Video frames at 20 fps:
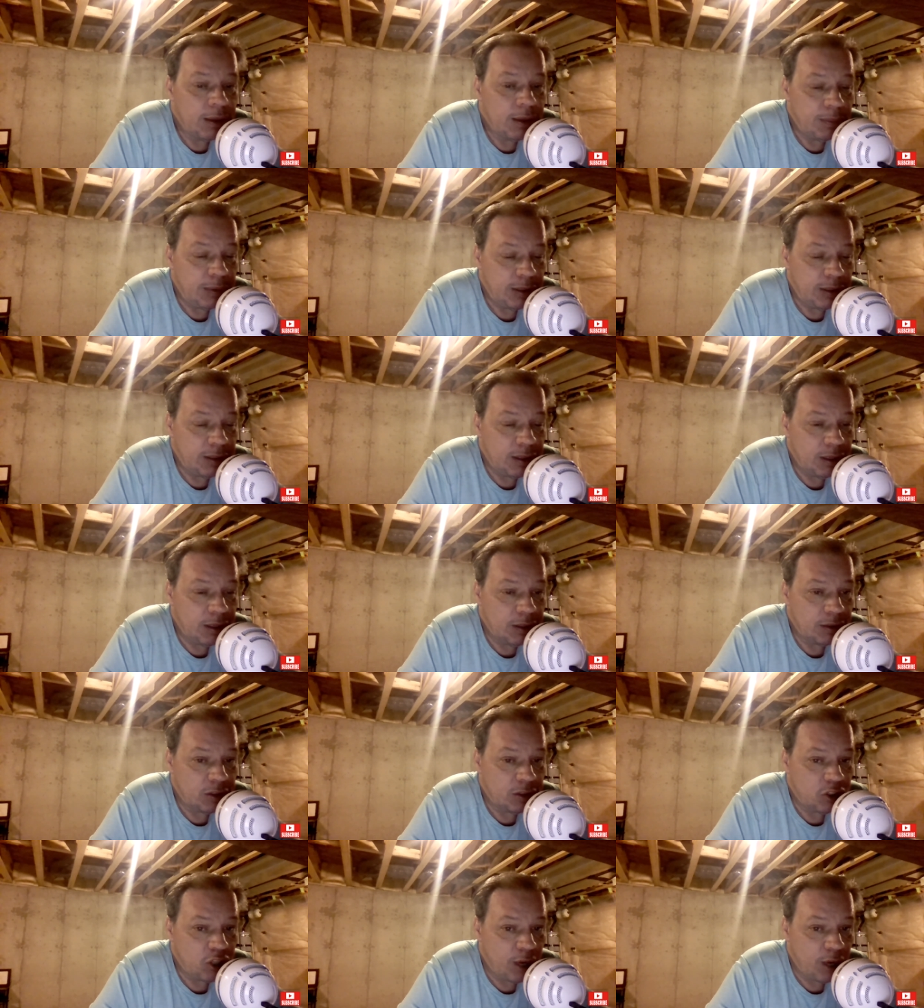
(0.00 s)

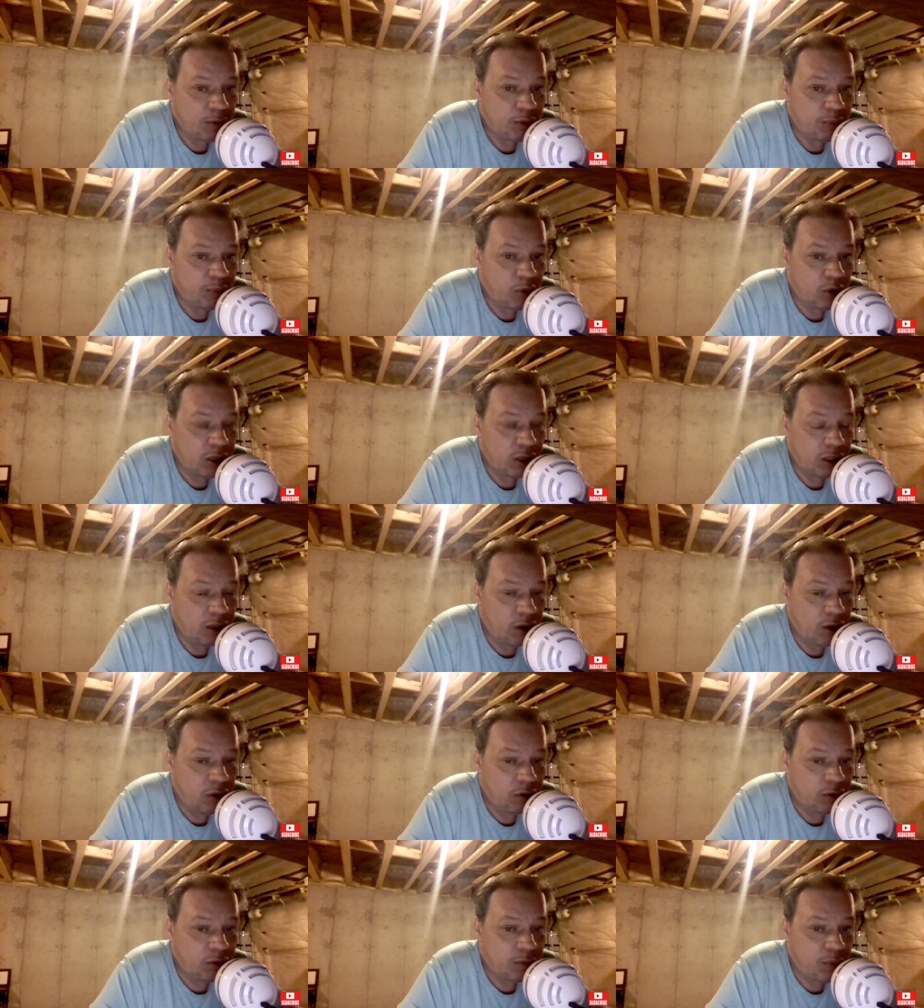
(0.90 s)
because the jobs report
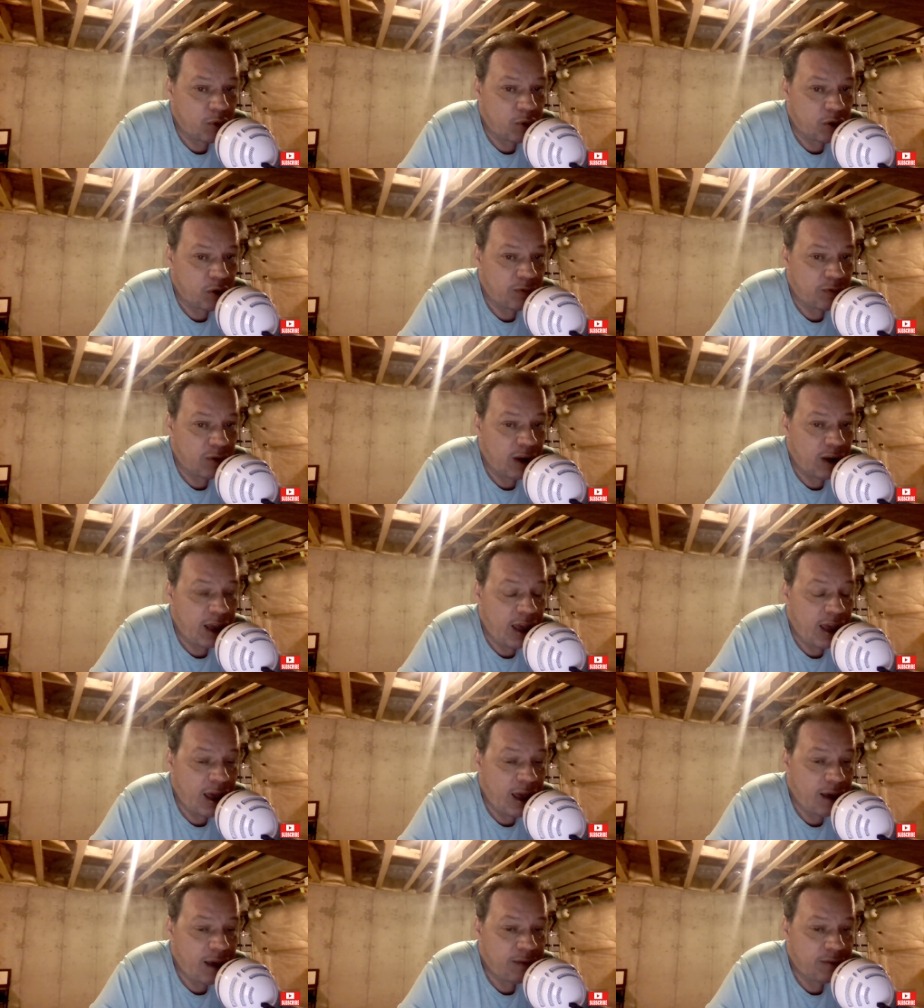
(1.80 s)
only reported for
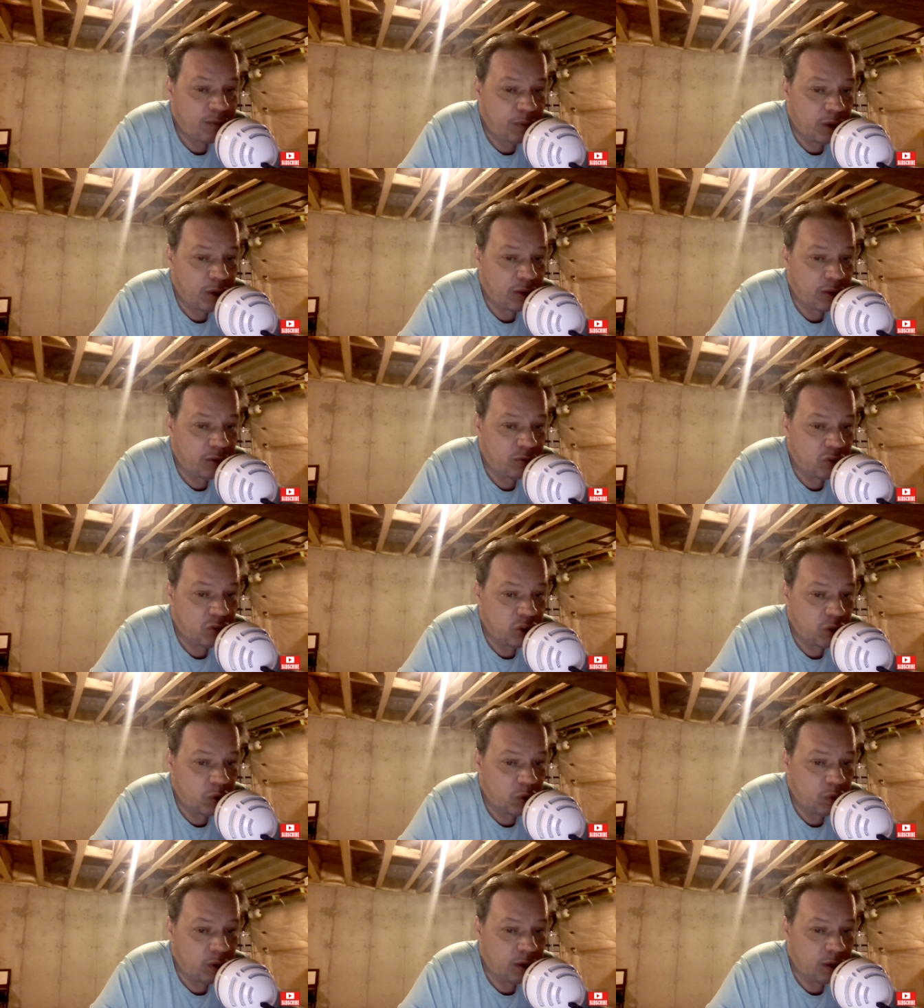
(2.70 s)
half a month of
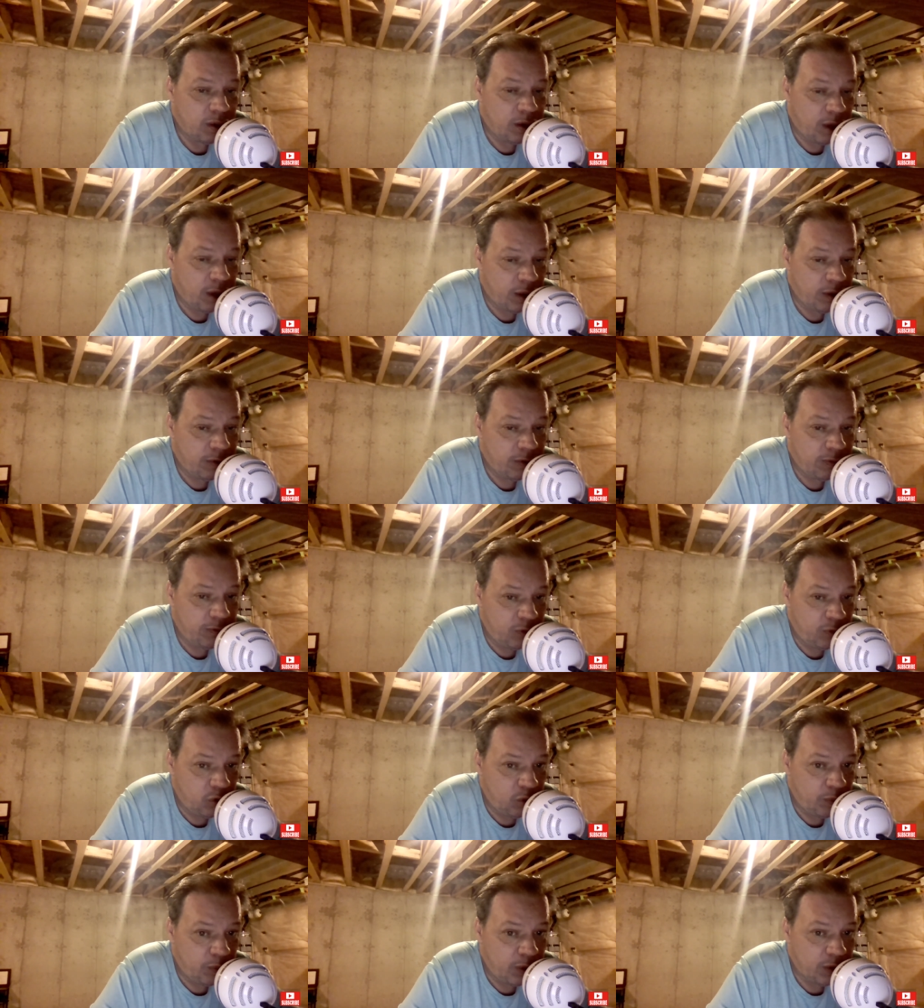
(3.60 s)
June, not the
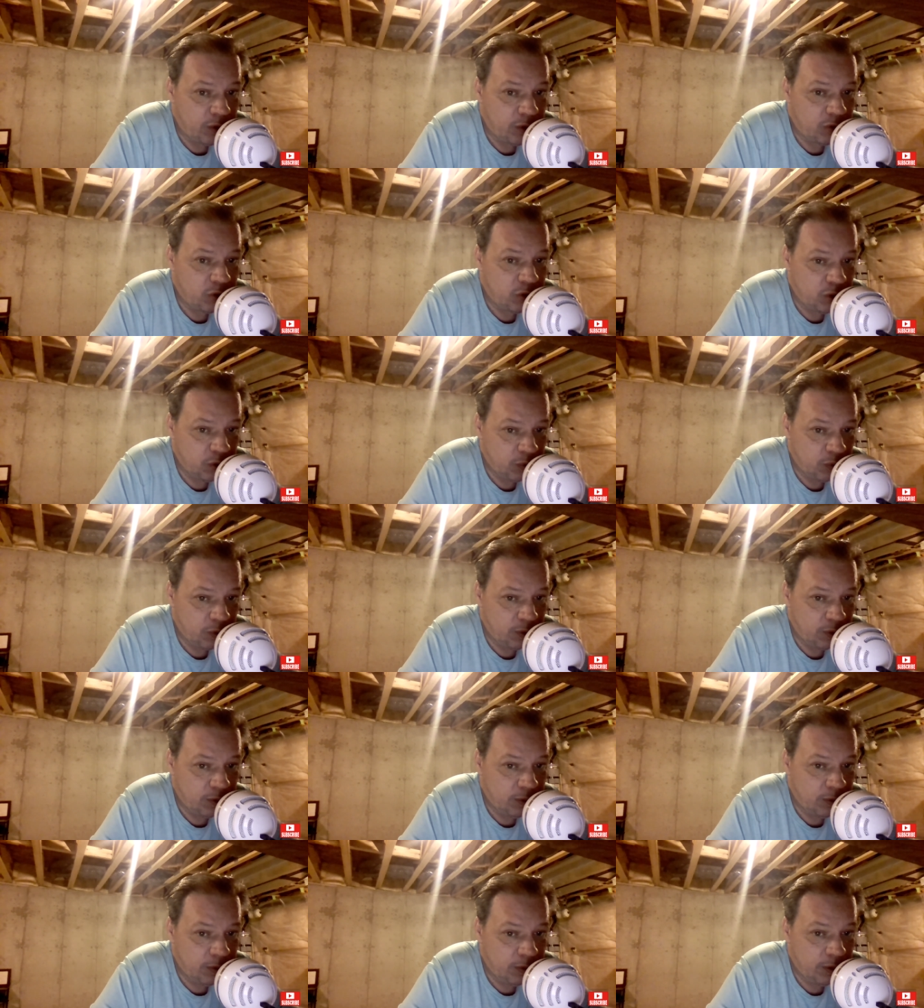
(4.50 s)
full month of June,
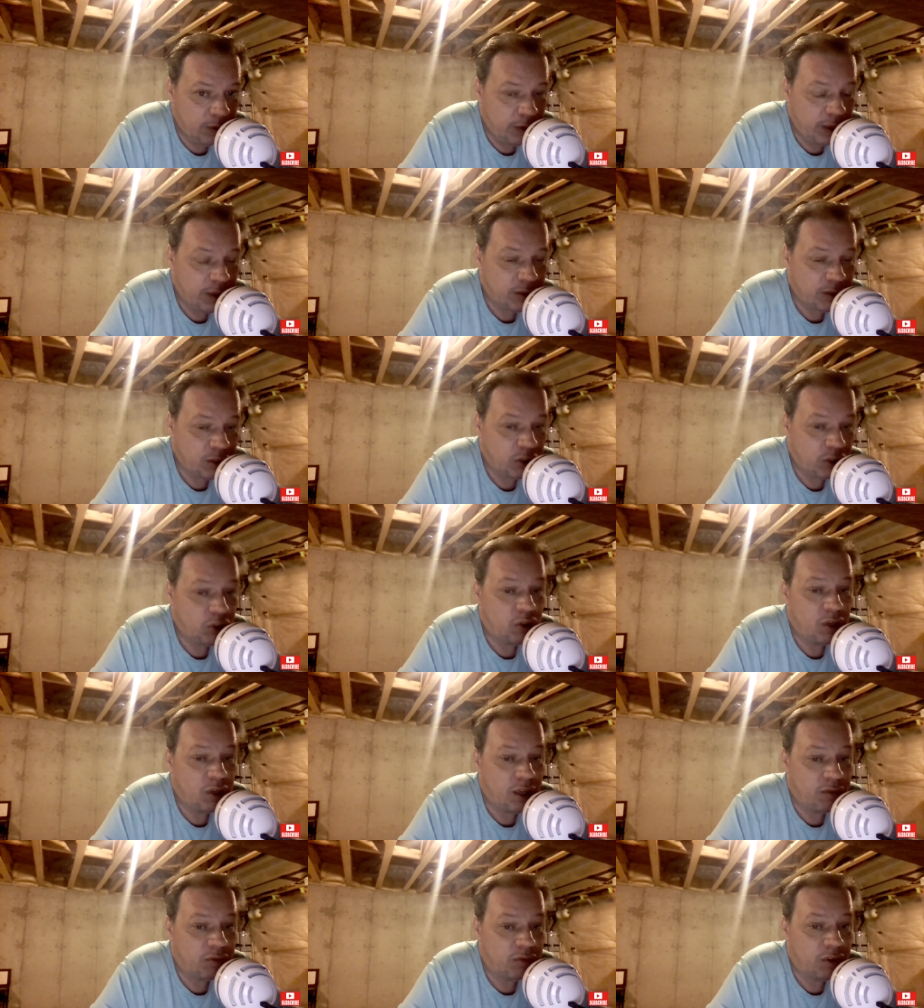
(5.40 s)
as it
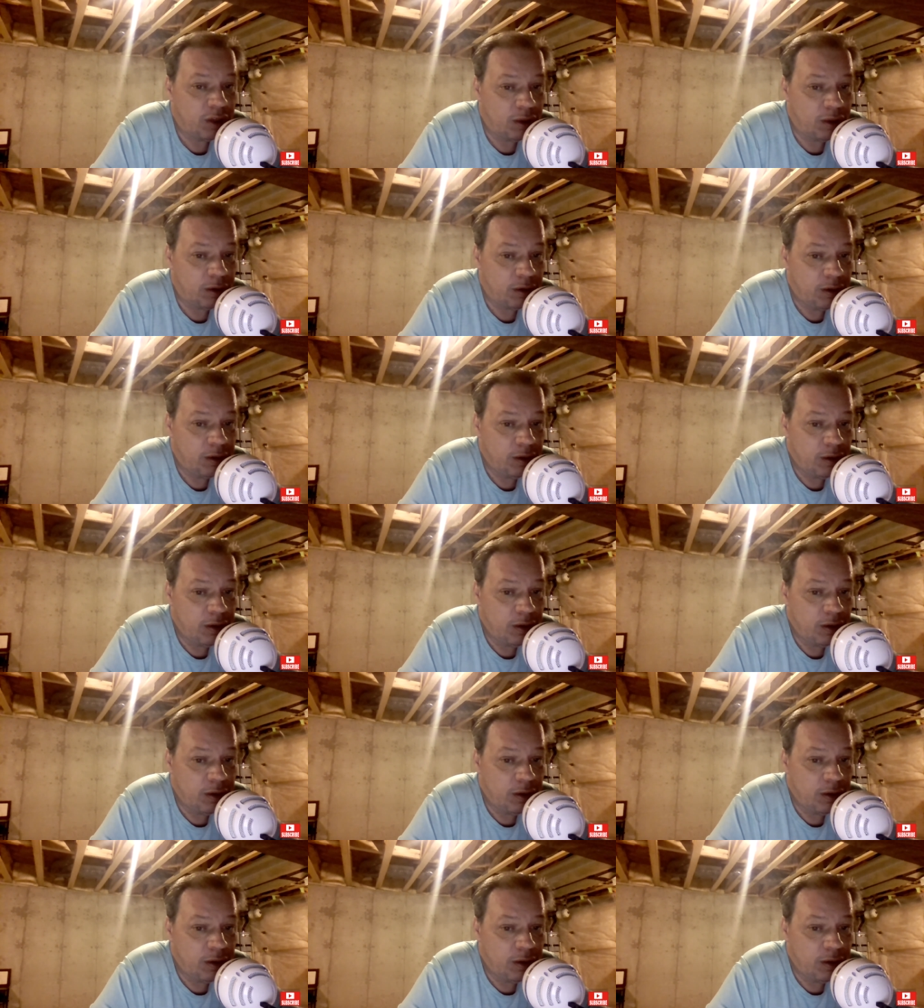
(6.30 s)
should have done.